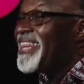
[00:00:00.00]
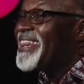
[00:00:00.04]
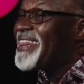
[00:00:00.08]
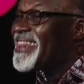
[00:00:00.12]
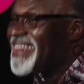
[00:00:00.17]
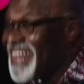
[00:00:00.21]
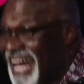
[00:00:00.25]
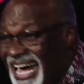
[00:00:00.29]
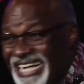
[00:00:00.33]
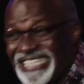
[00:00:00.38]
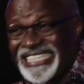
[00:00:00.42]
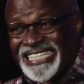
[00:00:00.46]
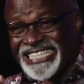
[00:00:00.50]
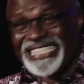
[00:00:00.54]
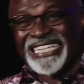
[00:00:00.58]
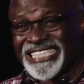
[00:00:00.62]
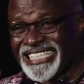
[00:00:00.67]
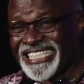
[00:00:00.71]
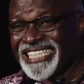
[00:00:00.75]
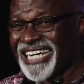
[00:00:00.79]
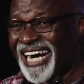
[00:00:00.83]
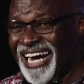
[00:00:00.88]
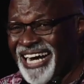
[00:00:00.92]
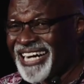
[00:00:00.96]
That's the
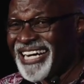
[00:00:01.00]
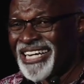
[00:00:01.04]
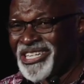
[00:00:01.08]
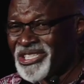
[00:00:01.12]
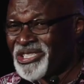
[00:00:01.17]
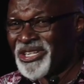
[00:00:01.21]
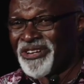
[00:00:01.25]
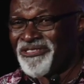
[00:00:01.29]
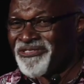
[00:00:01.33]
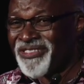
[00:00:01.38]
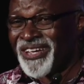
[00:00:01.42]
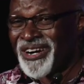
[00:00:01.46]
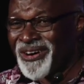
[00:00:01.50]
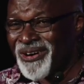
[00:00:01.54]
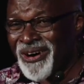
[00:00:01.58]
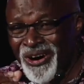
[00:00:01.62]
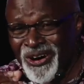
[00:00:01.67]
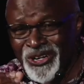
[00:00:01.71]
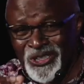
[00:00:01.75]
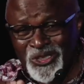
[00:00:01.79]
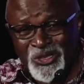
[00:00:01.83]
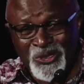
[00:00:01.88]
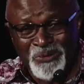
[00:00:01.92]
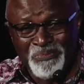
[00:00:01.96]
challenge of the
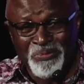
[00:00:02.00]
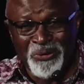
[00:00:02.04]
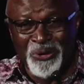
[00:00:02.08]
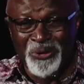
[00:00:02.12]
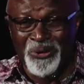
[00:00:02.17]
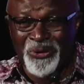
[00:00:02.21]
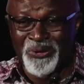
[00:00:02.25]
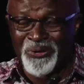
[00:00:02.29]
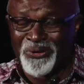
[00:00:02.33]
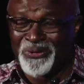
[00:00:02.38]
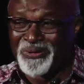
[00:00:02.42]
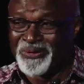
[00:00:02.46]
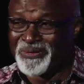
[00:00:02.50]
gospel.